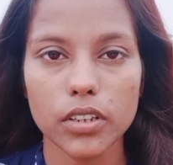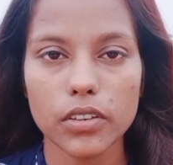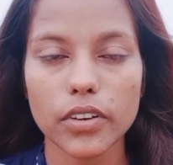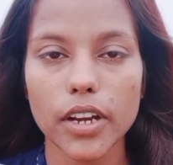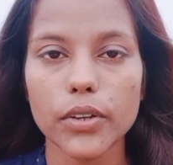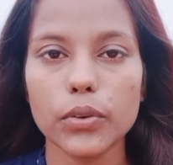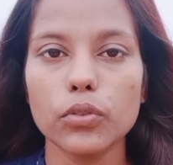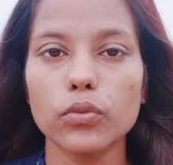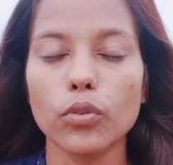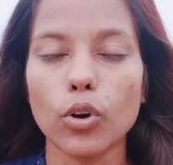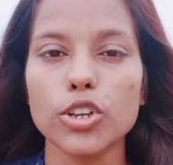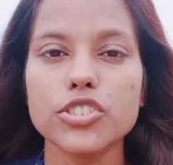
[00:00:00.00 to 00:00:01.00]
Try to
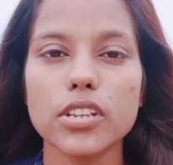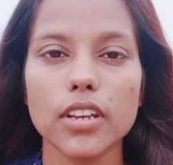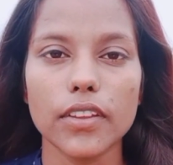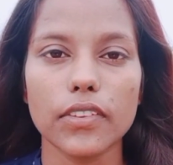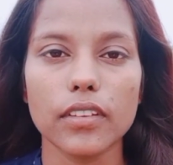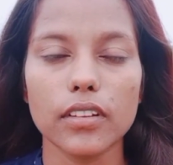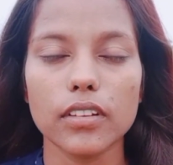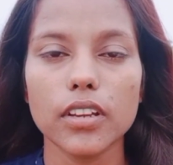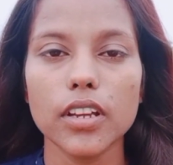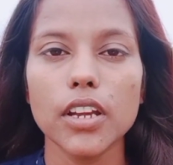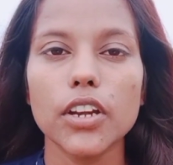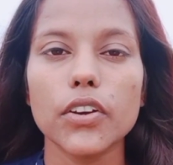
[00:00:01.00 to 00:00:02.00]
watch, listen,
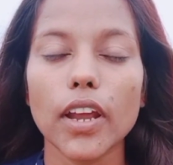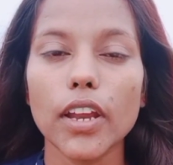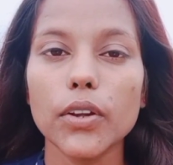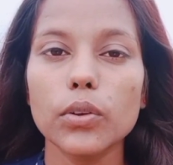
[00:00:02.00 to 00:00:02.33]
try